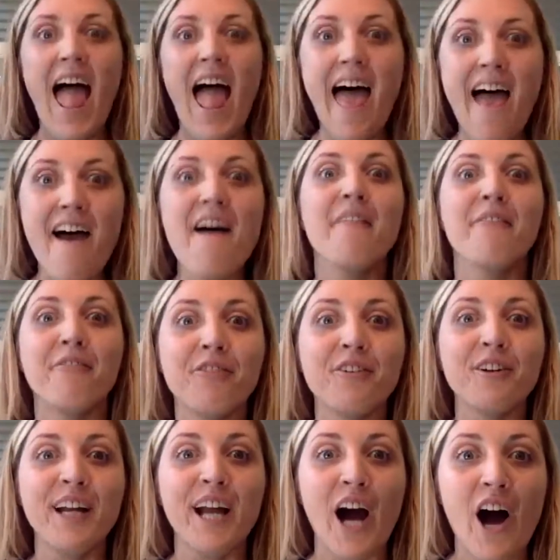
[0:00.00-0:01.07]

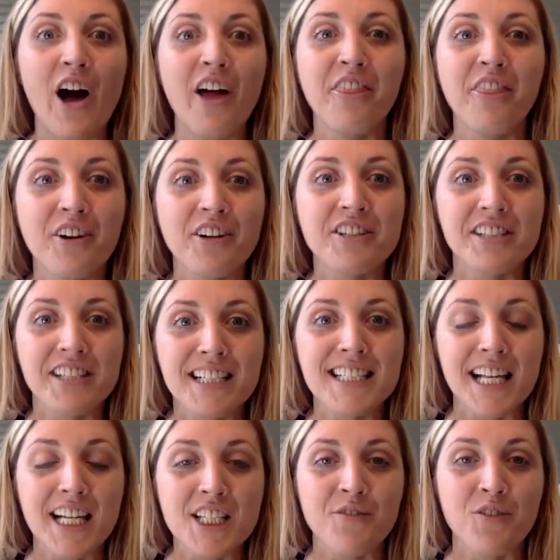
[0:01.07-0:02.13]
every other
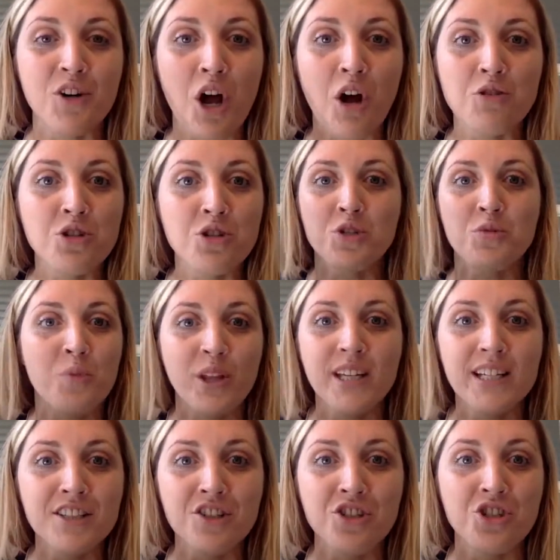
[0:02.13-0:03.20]
successful coach who's
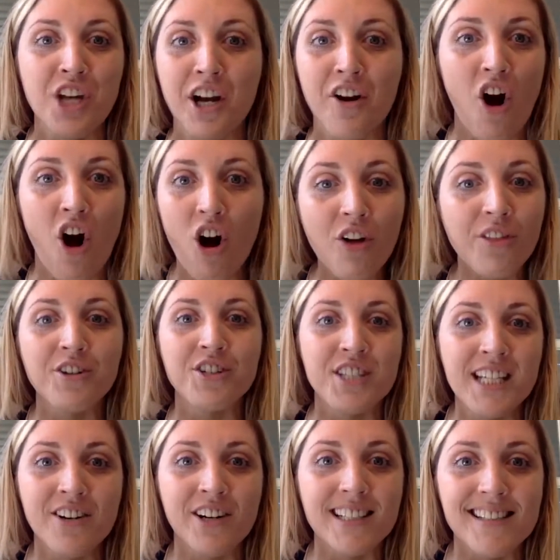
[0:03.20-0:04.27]
willing to share all their
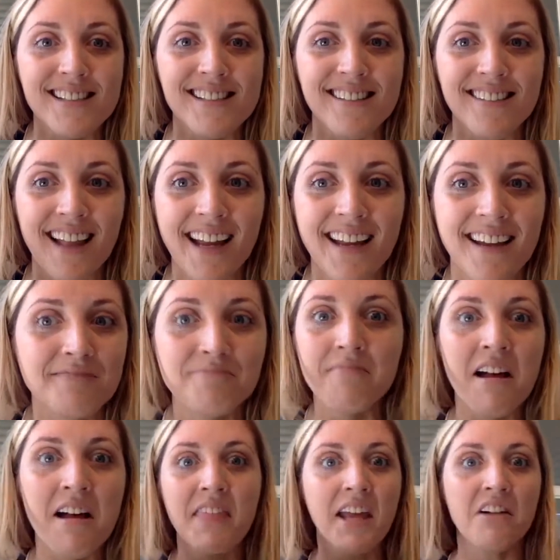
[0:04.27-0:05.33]
secrets. Like,
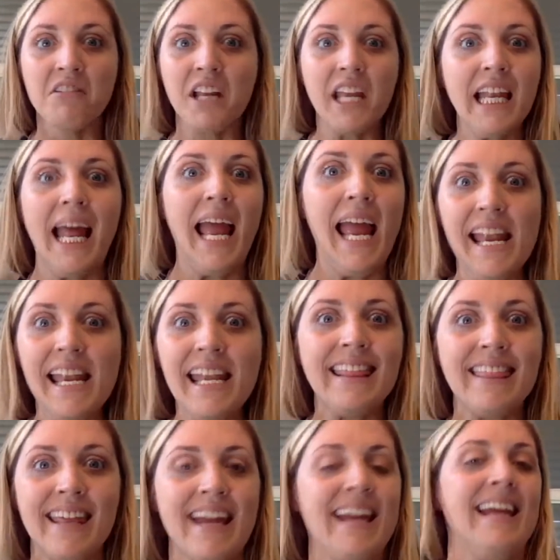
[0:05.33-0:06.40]
they don't get
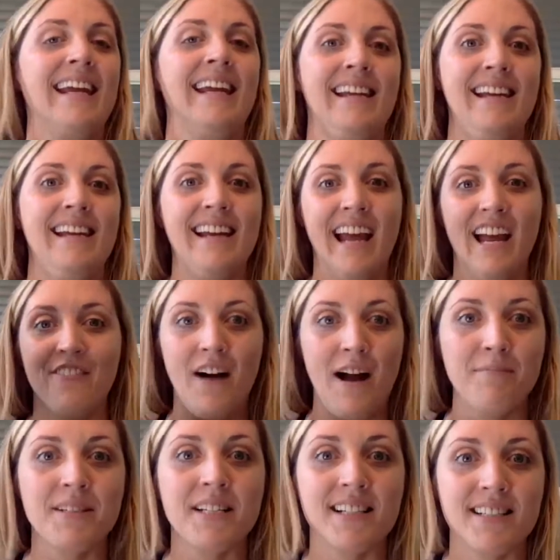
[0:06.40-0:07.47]
anything if
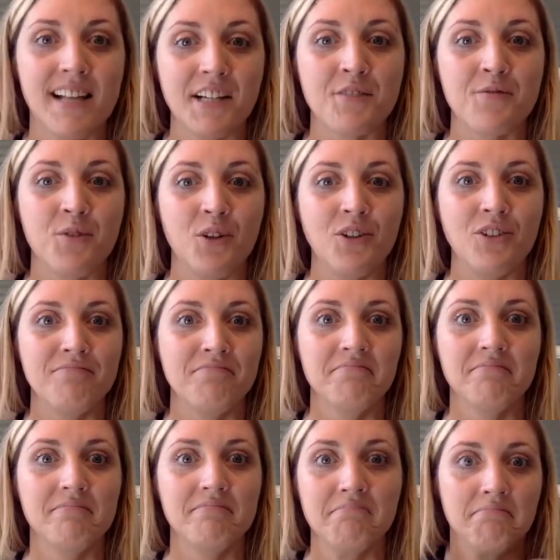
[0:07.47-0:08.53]
I'm successful.
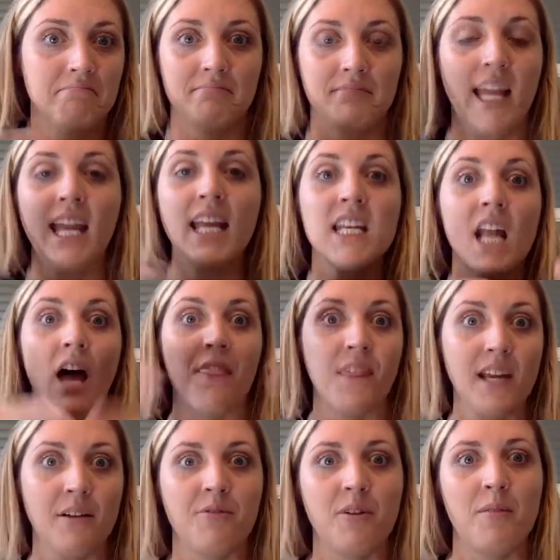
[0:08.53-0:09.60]
They get
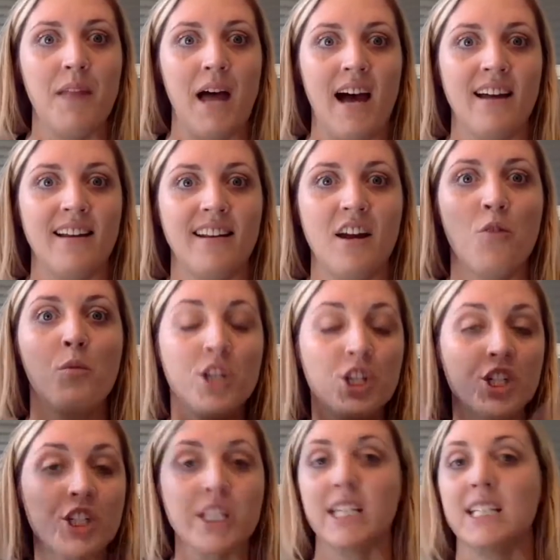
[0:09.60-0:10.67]
nothing from that. We
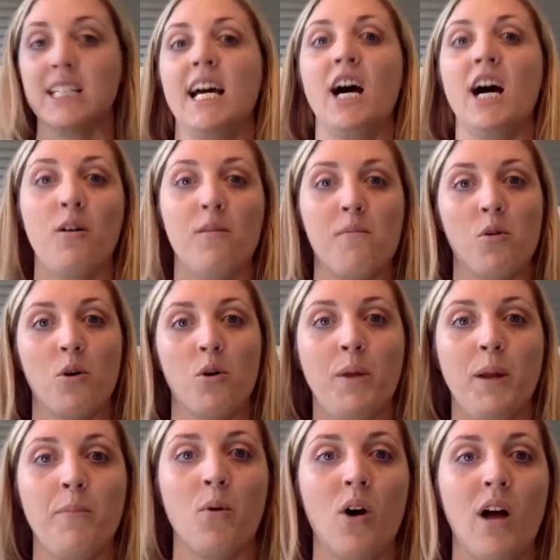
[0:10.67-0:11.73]
just get to help more
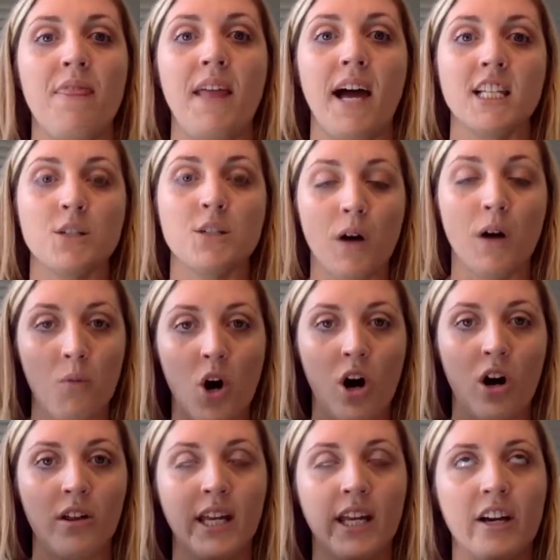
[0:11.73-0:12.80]
people. And that's why we're
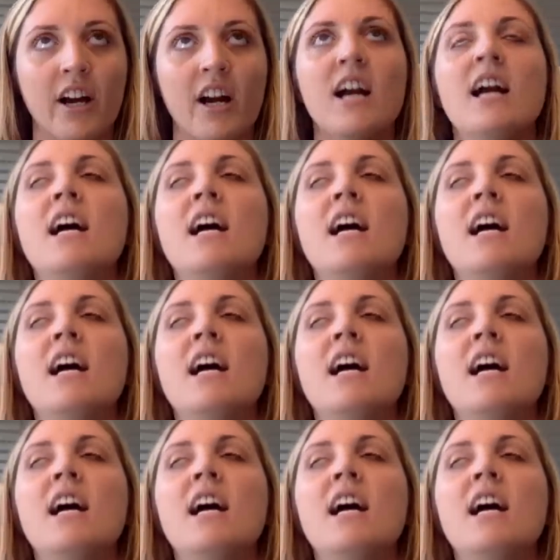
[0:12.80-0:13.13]
all here.